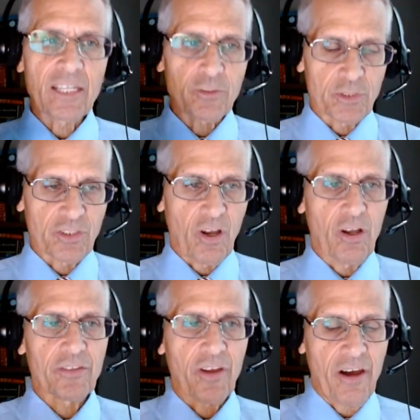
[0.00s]
as a
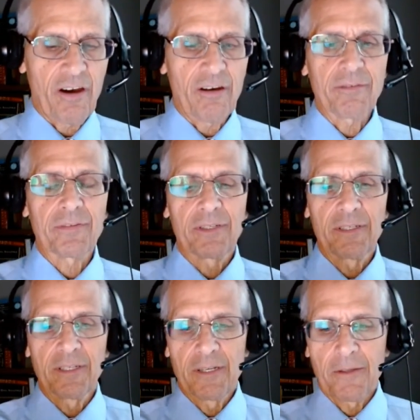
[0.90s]
result of
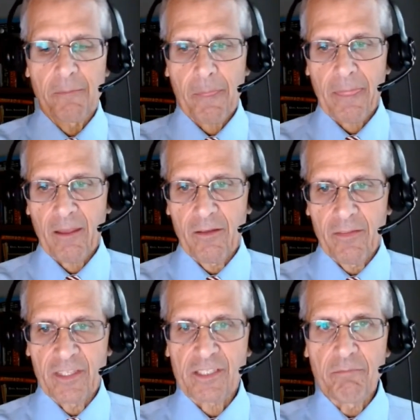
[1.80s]

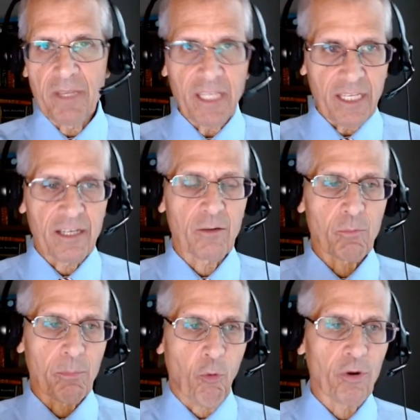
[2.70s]
this
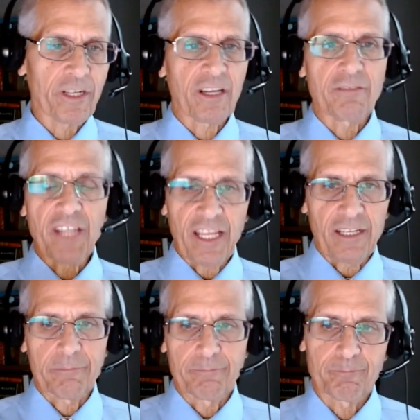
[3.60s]
media reporting of
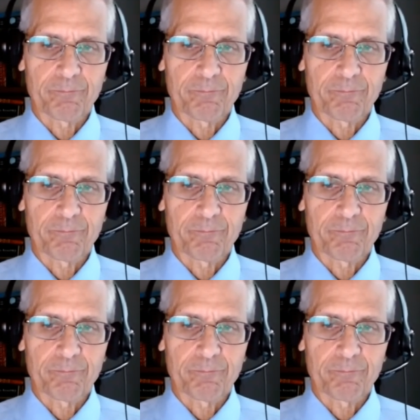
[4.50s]
data.